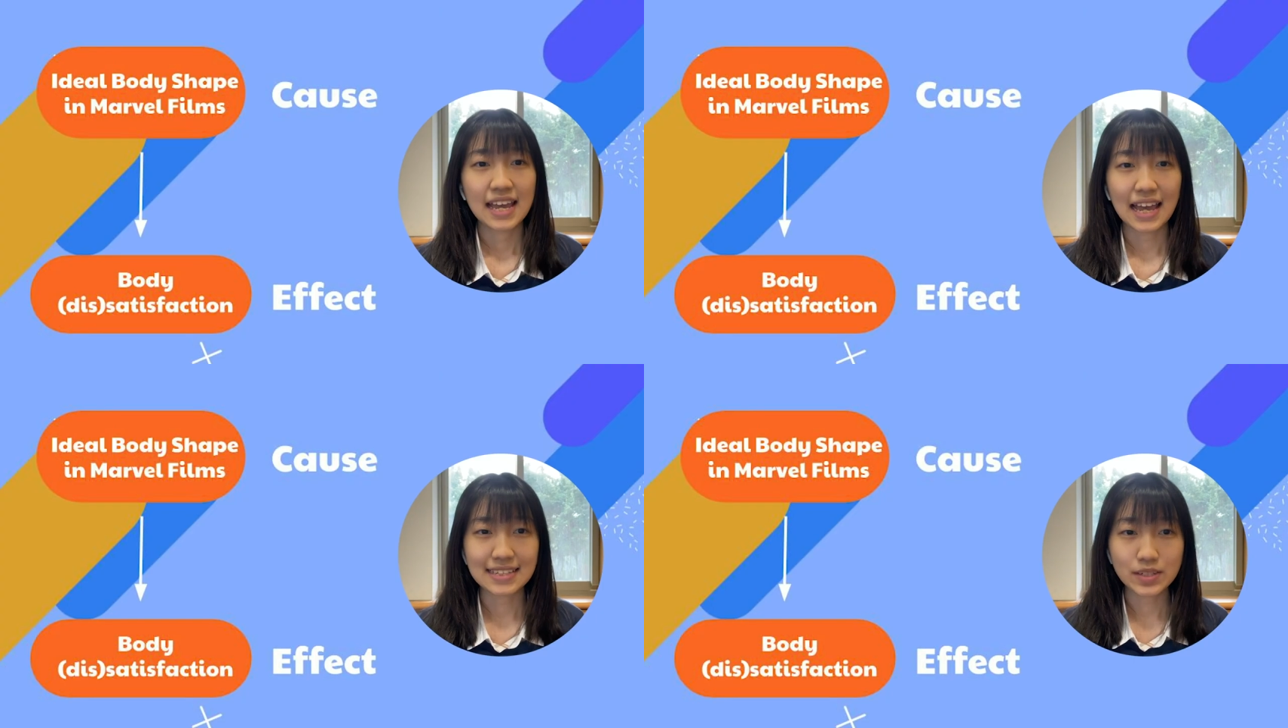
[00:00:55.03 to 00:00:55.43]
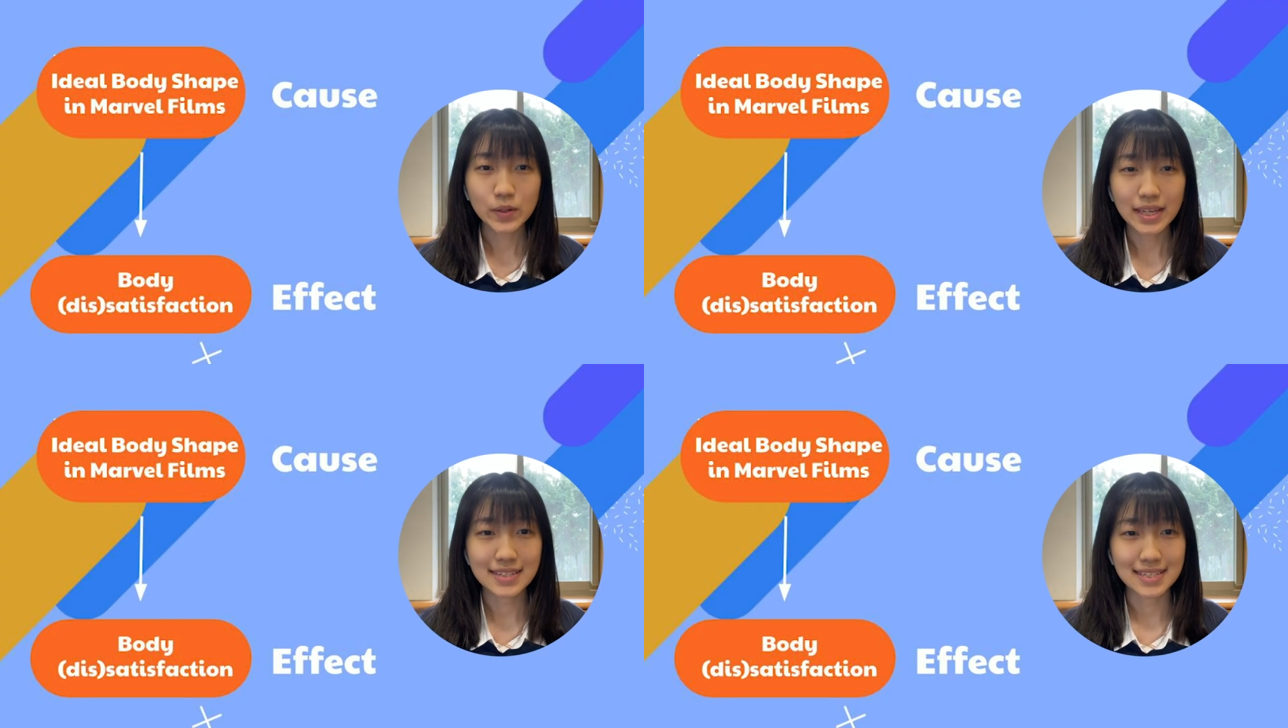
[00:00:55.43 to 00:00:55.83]
As you
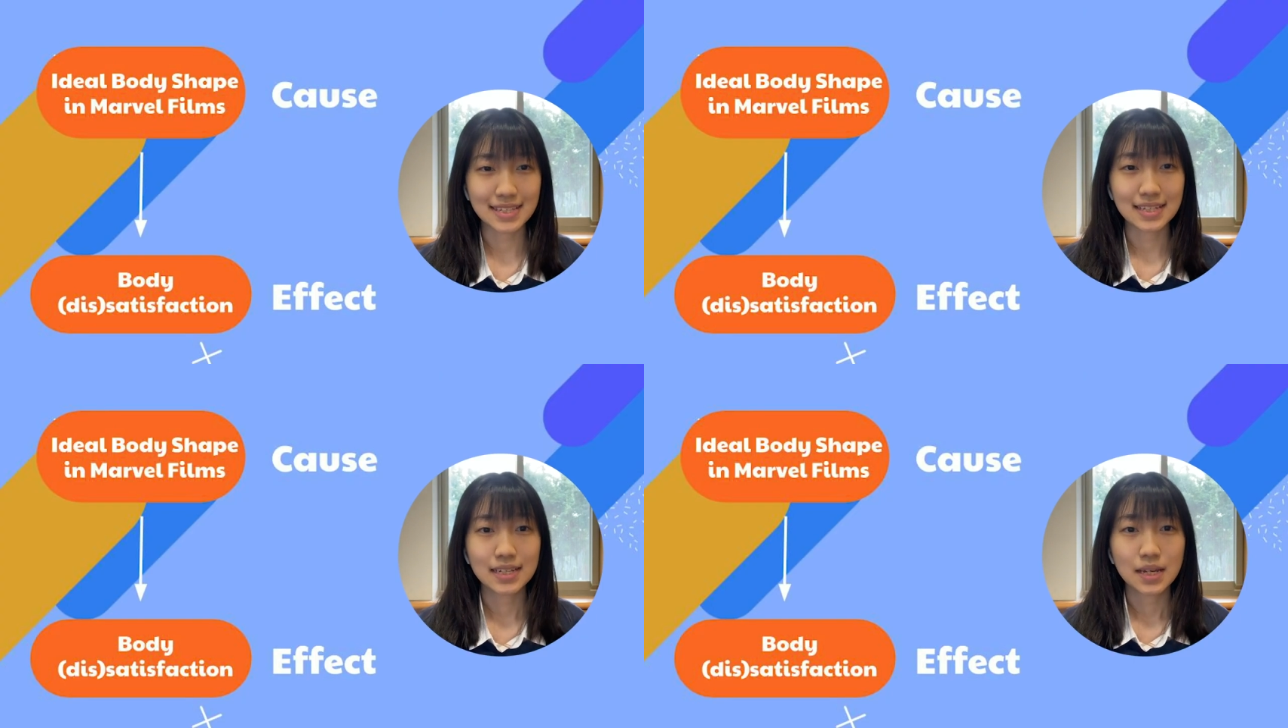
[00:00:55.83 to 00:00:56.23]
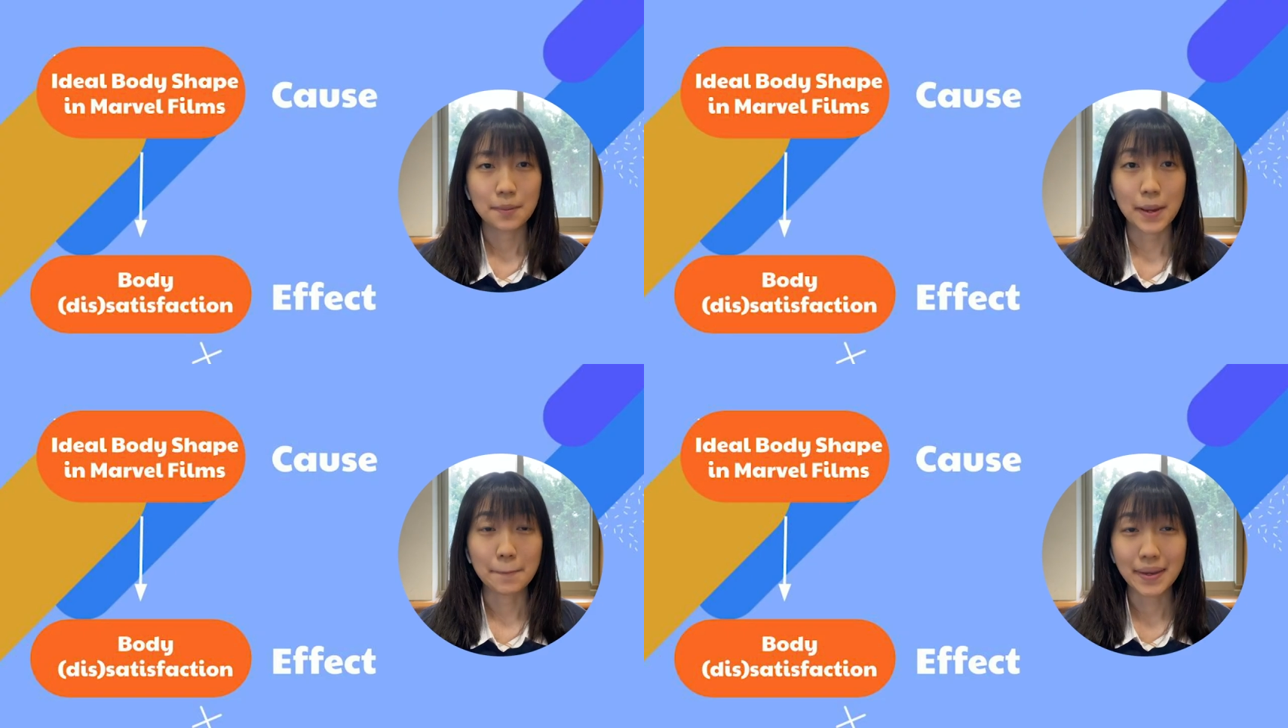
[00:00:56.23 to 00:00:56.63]
can see,
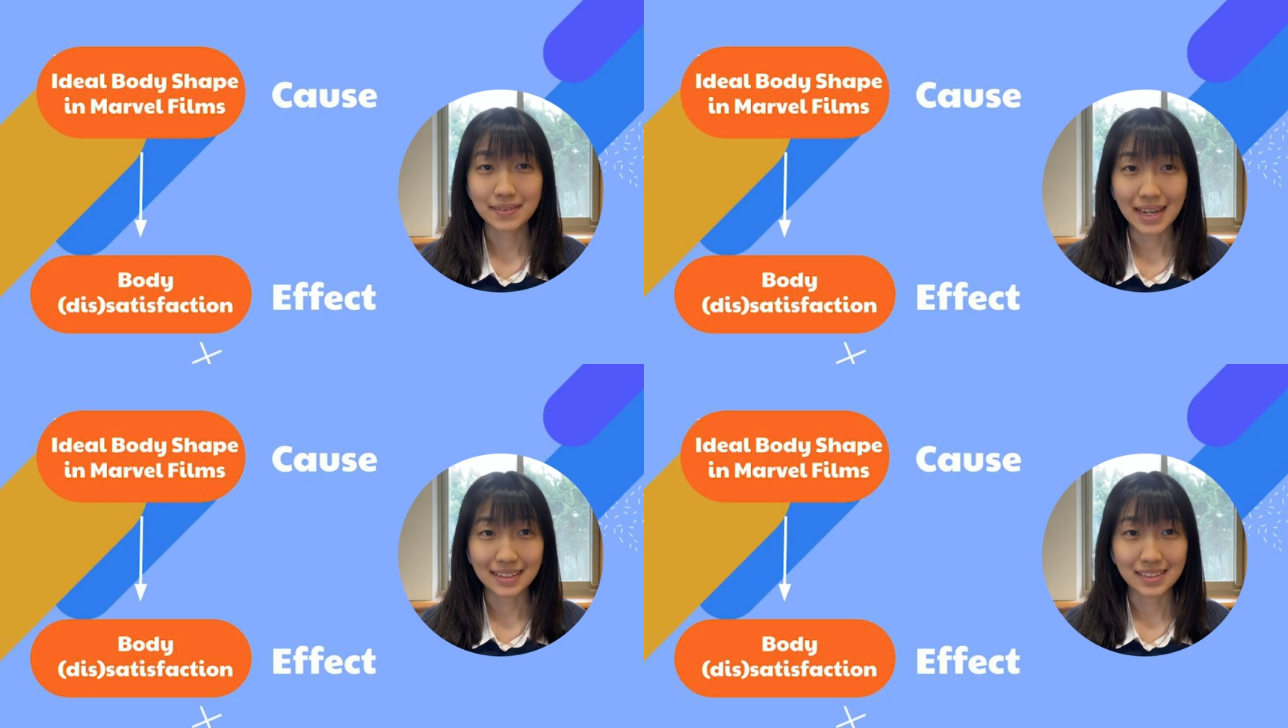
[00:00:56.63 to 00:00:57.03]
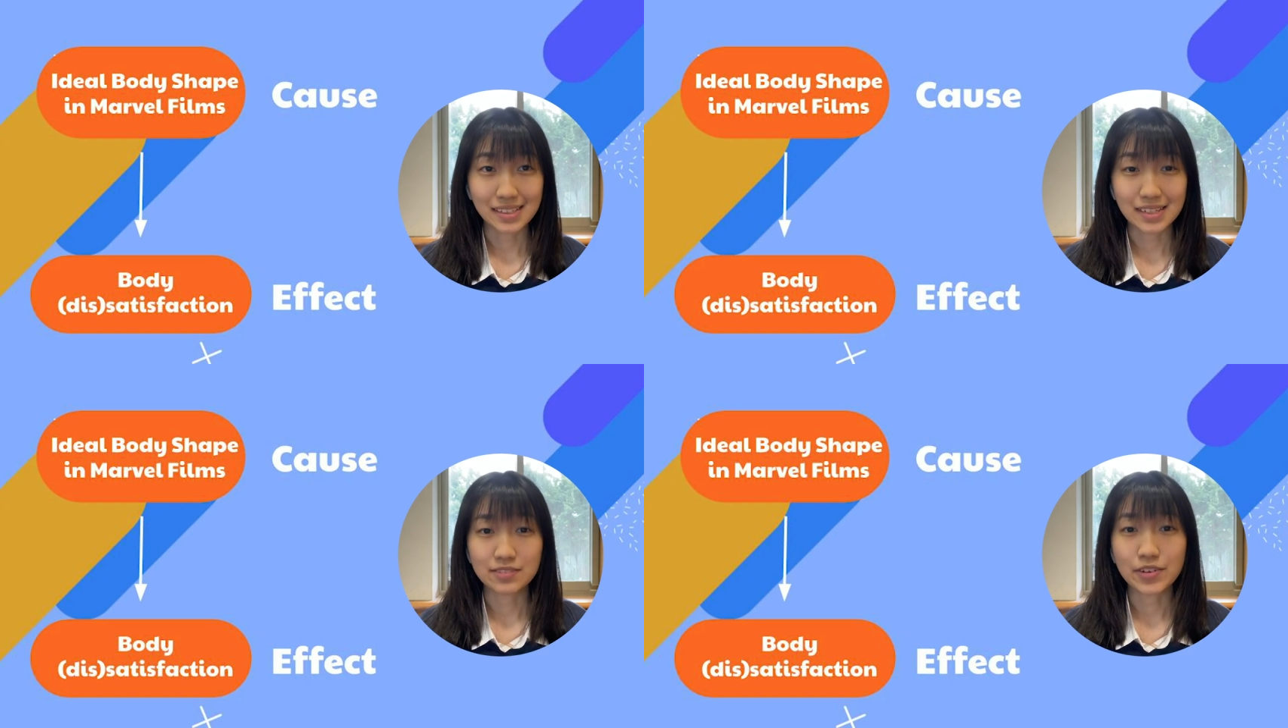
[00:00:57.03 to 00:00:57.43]
my main
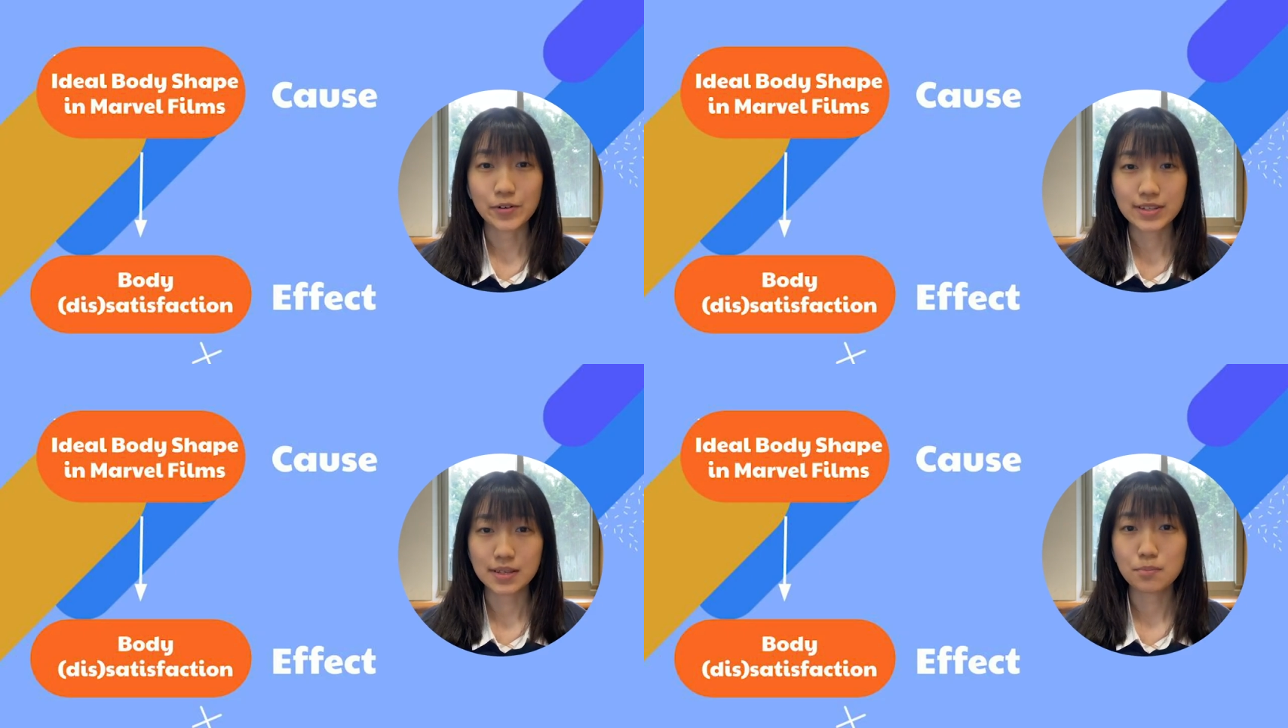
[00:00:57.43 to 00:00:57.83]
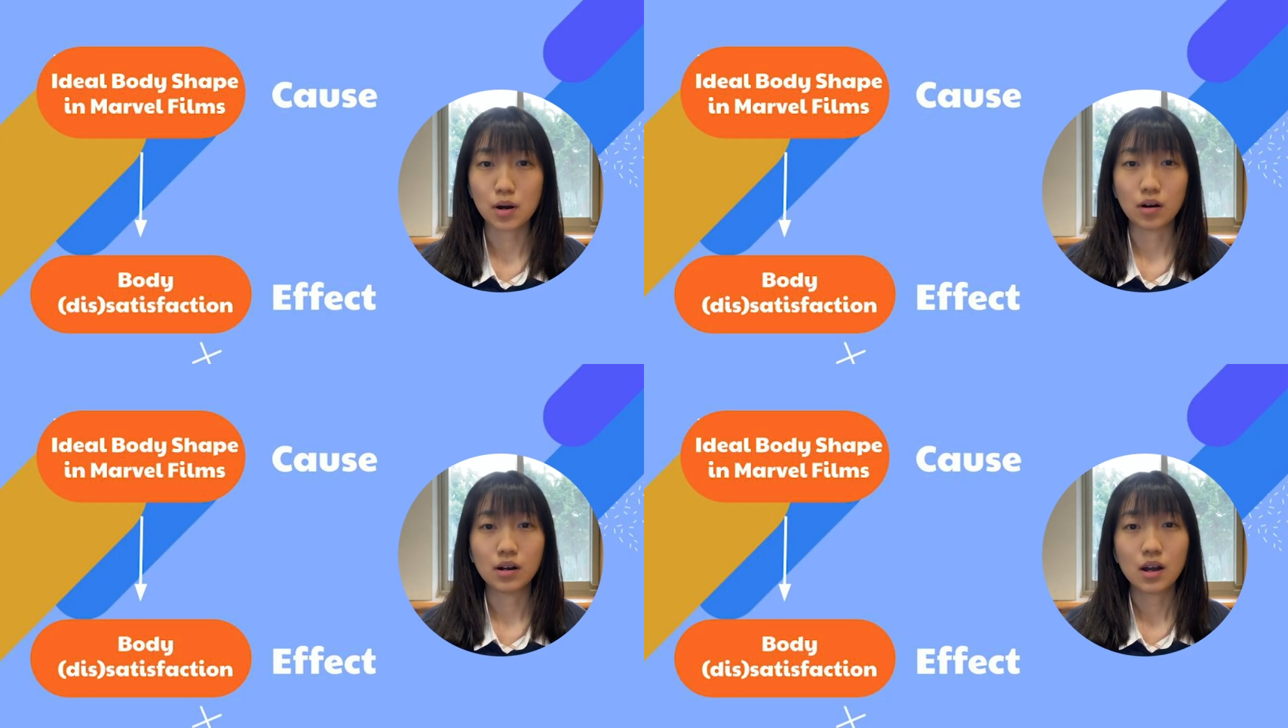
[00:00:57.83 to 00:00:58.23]
idea is very
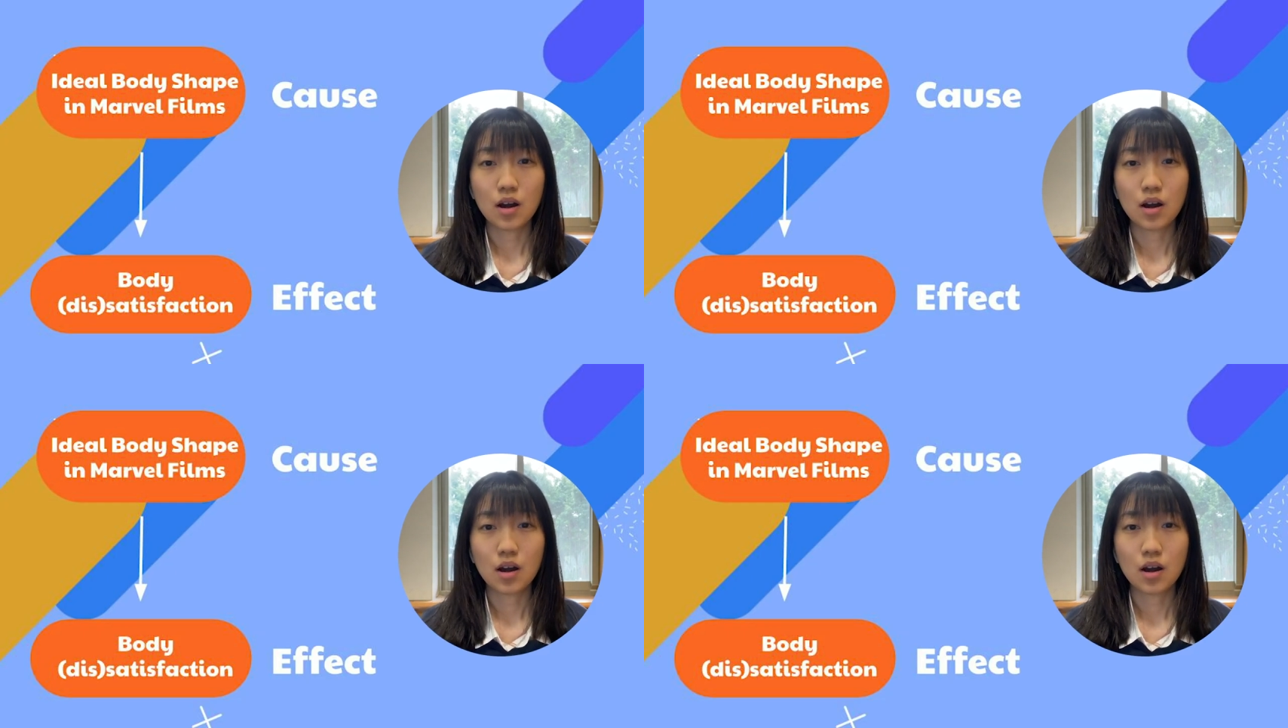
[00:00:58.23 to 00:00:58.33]
simple.